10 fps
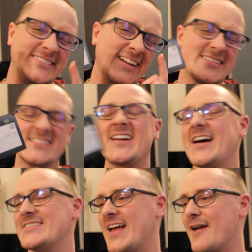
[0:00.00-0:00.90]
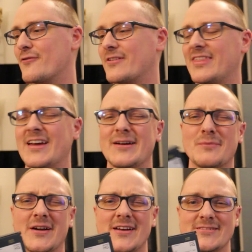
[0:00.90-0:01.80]
Digitize everything,
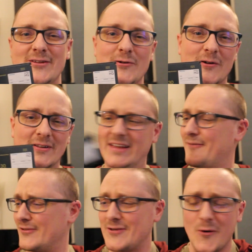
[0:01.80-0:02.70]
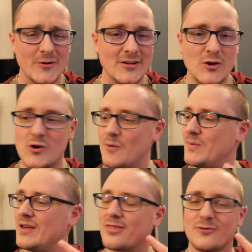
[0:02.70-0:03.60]
because if you don't, you could
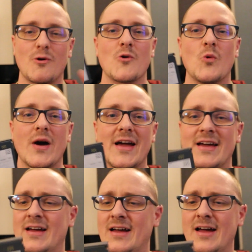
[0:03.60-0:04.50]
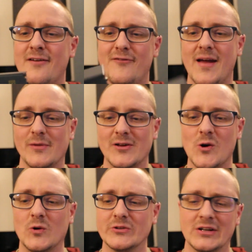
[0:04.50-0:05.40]
be throwing away family
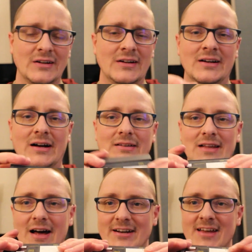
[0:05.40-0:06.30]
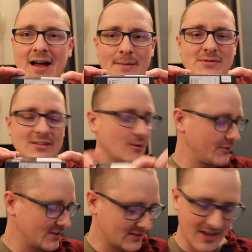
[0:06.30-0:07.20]
gold. A lot of times,
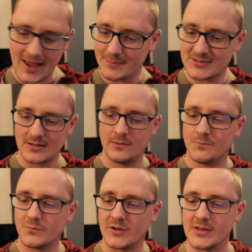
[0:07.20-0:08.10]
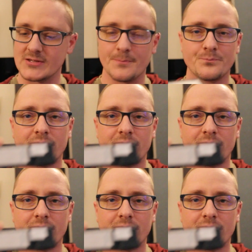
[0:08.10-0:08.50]
these tapes, look at this.